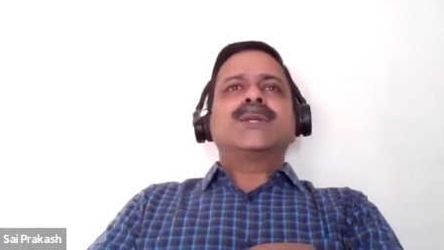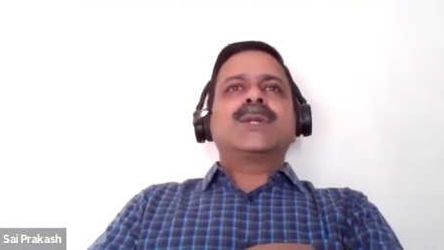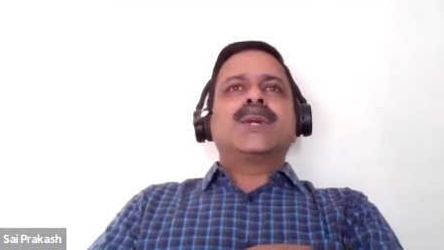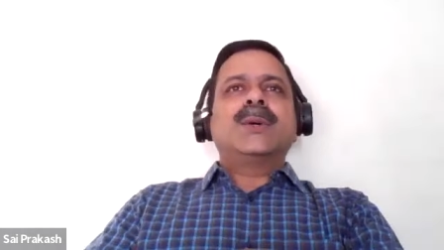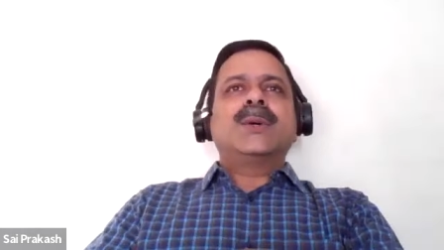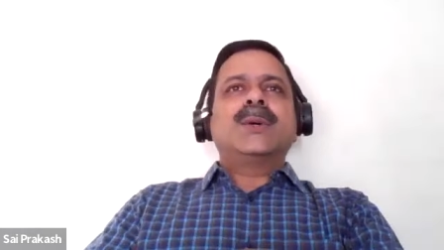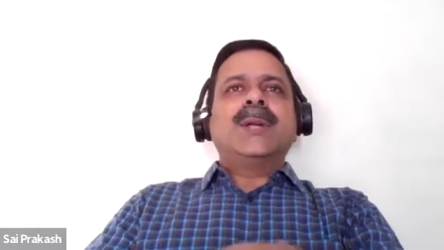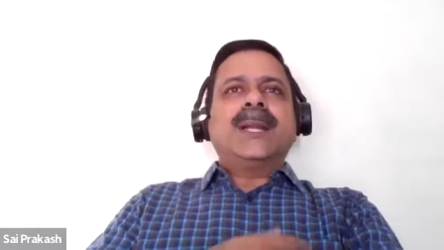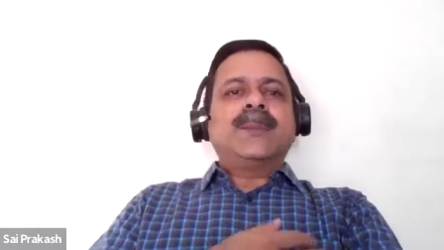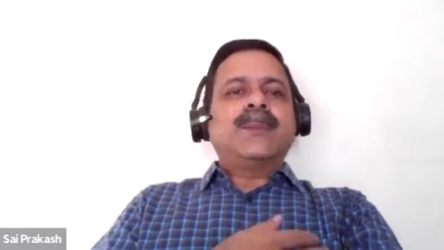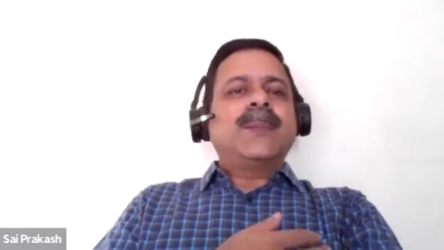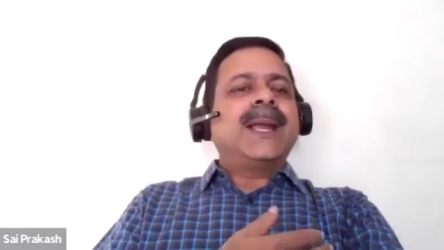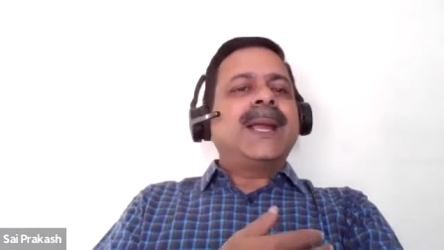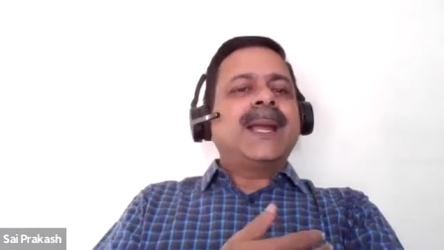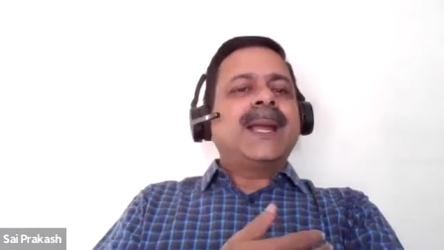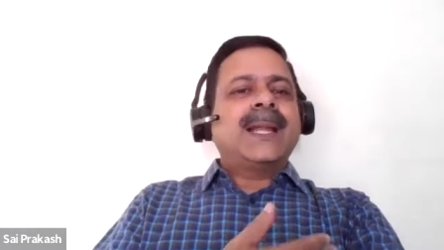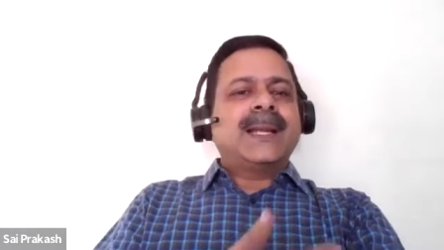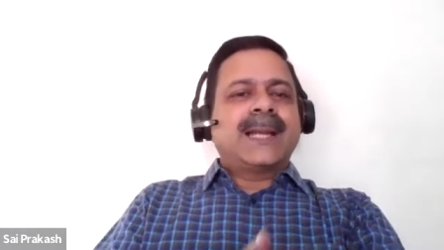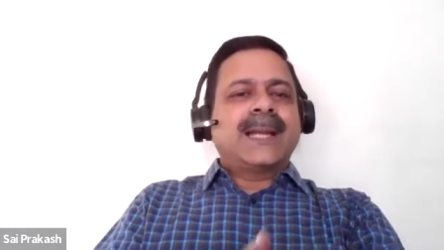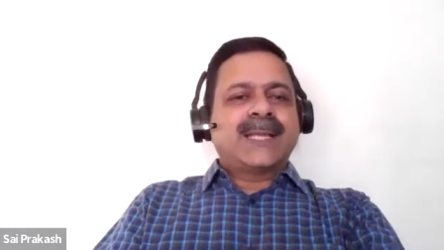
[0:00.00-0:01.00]
so it
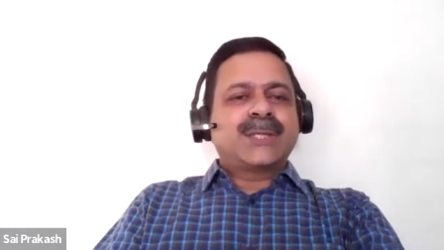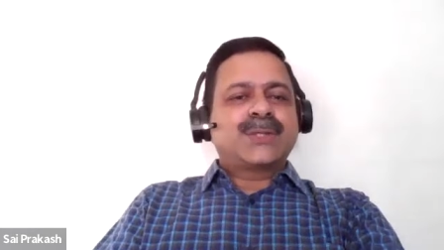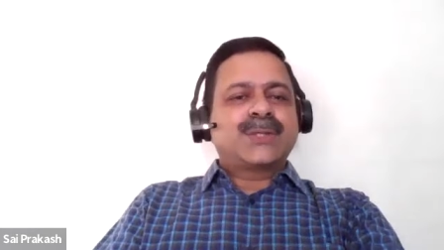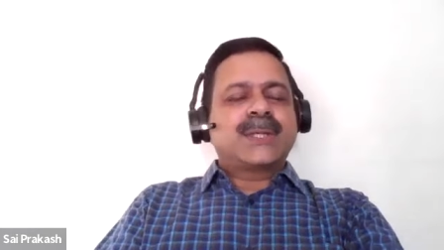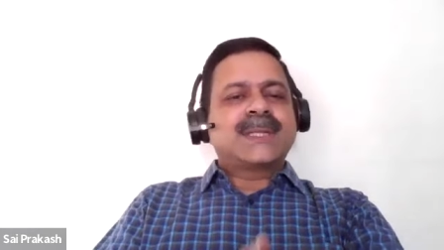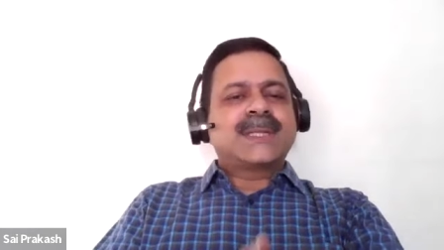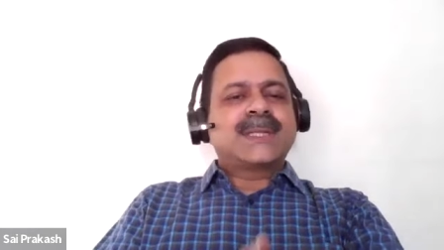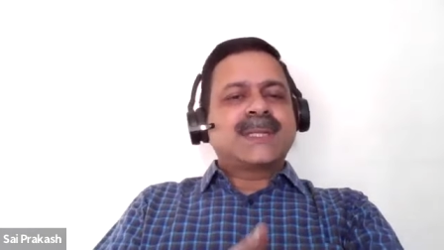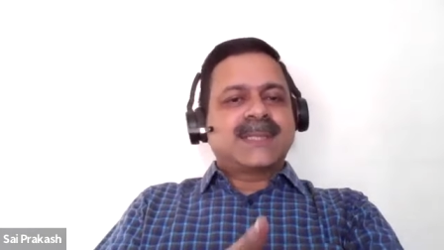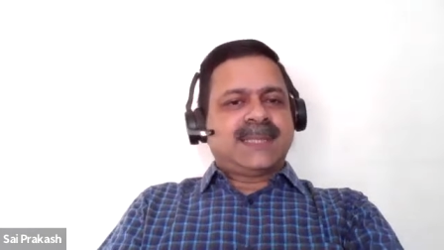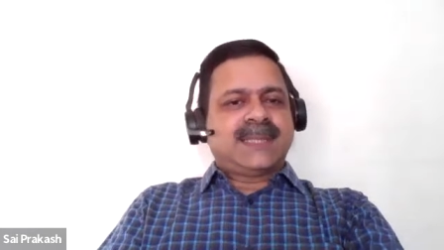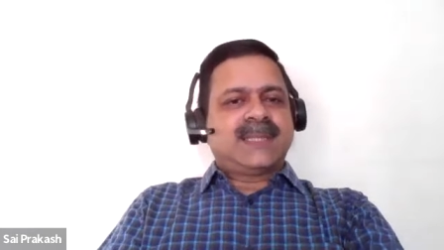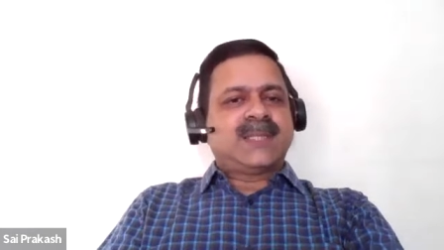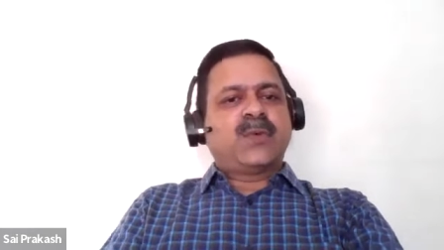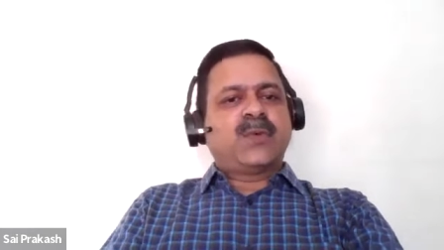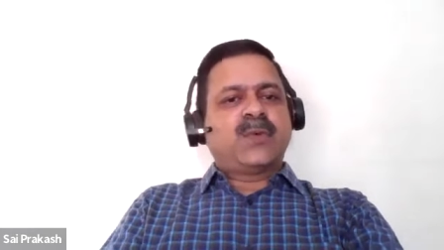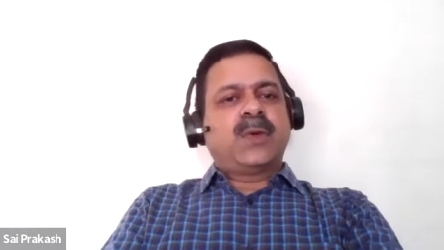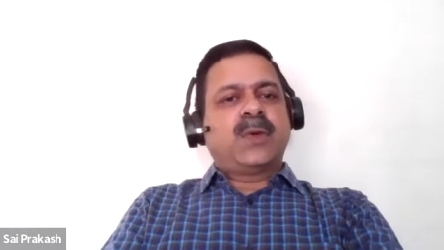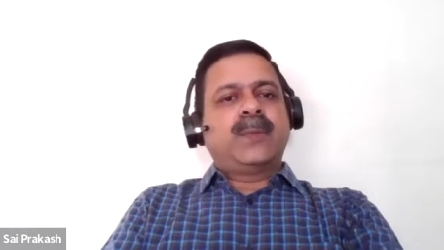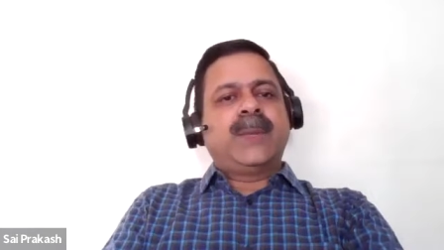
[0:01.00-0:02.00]
made a natural
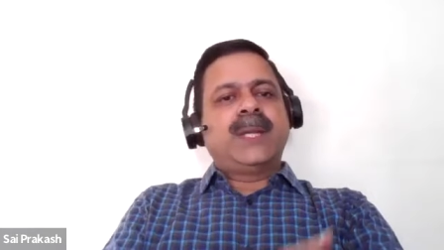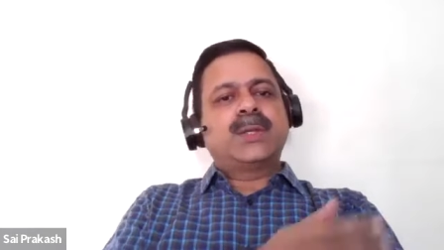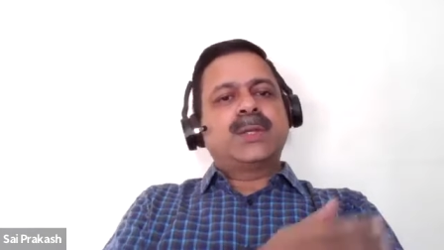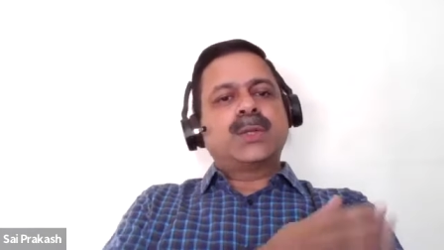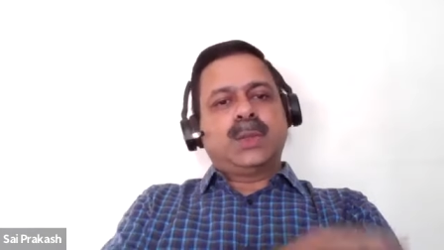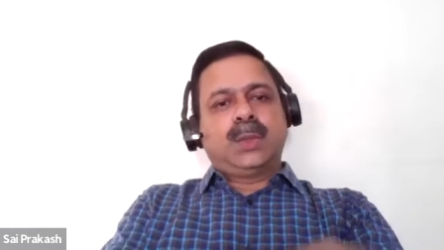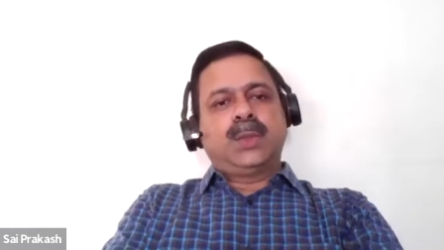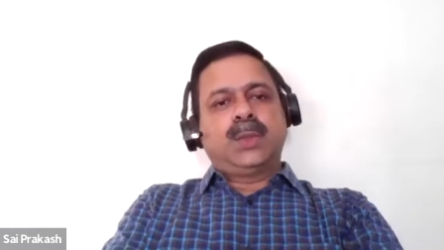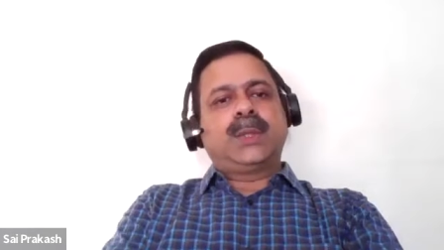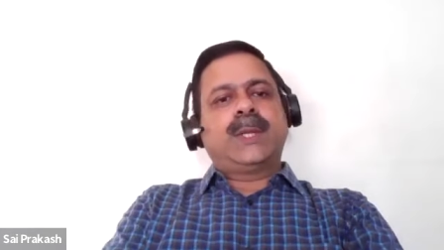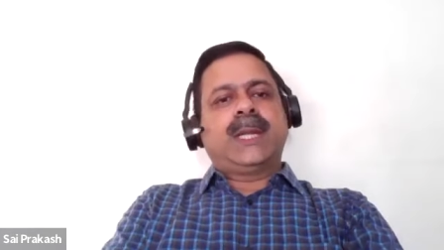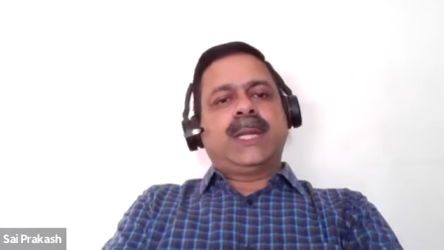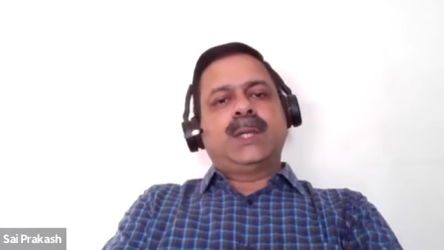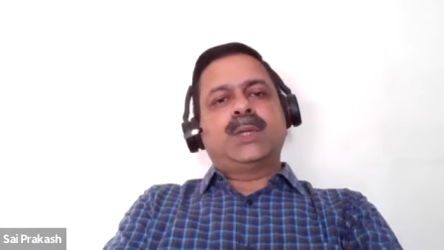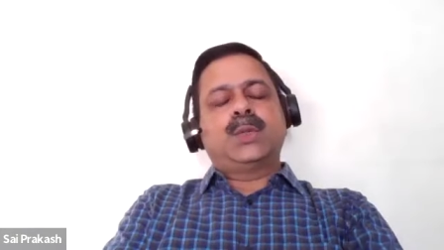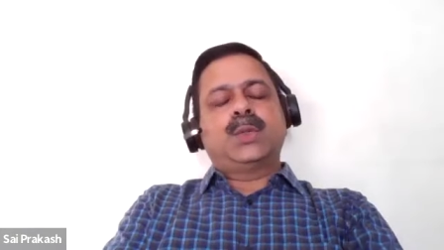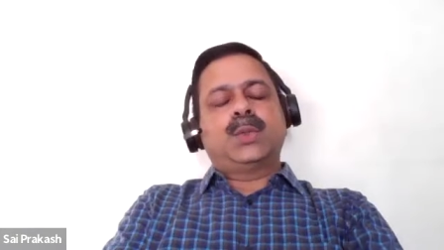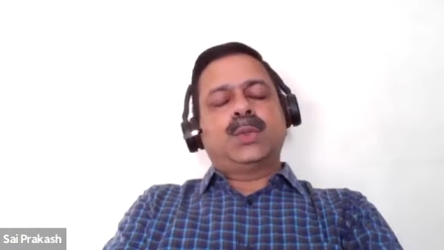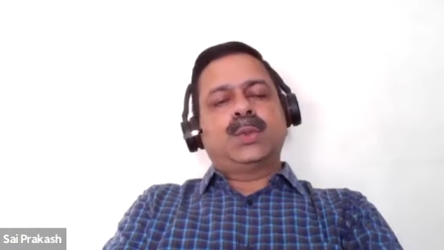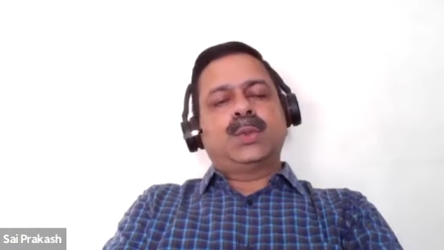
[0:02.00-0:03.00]
sense for me to look
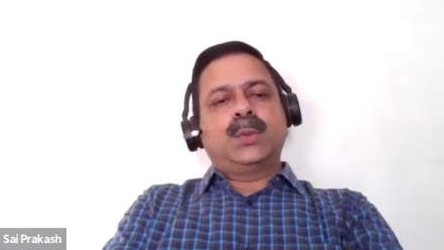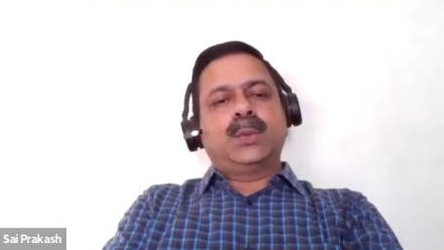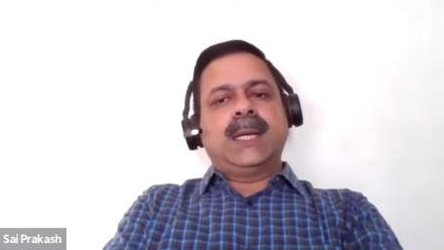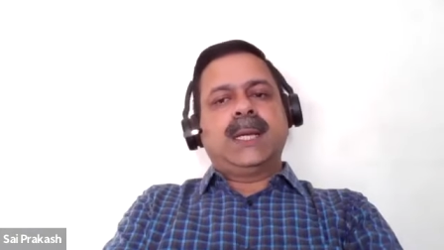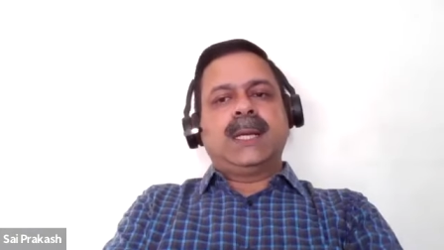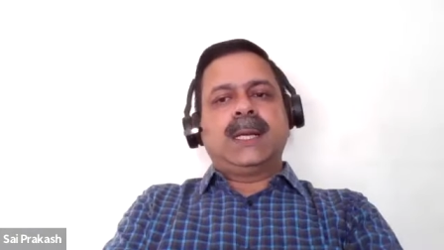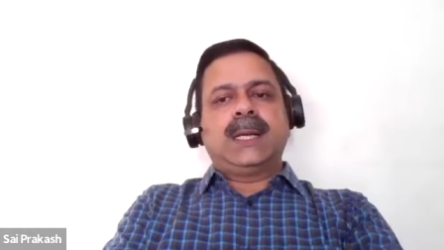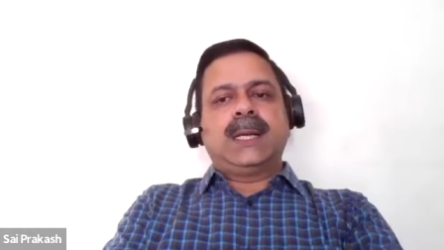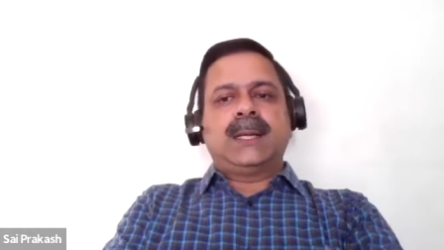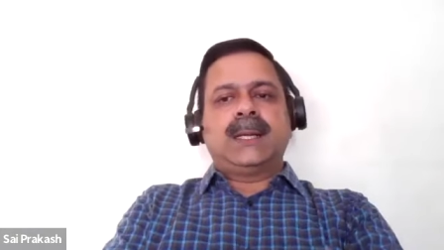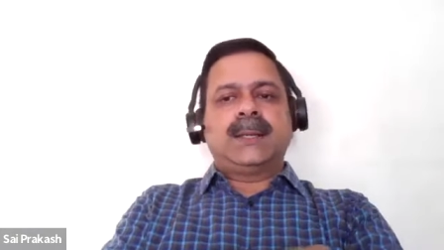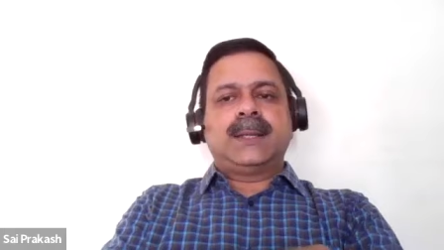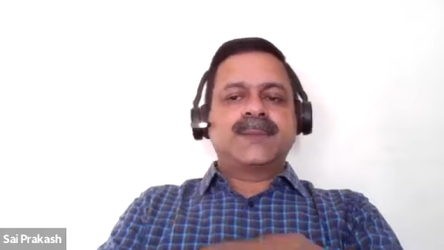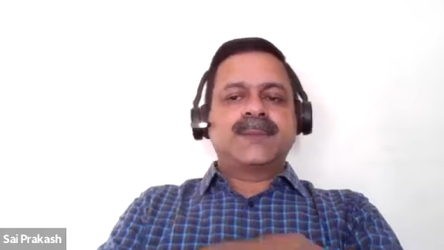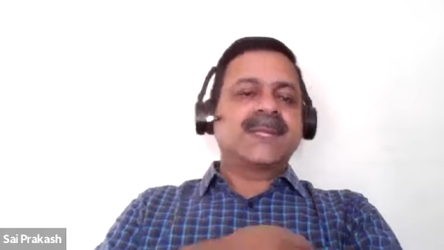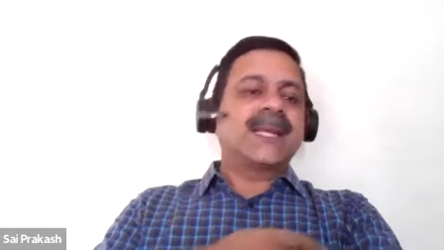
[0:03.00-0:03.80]
into uh,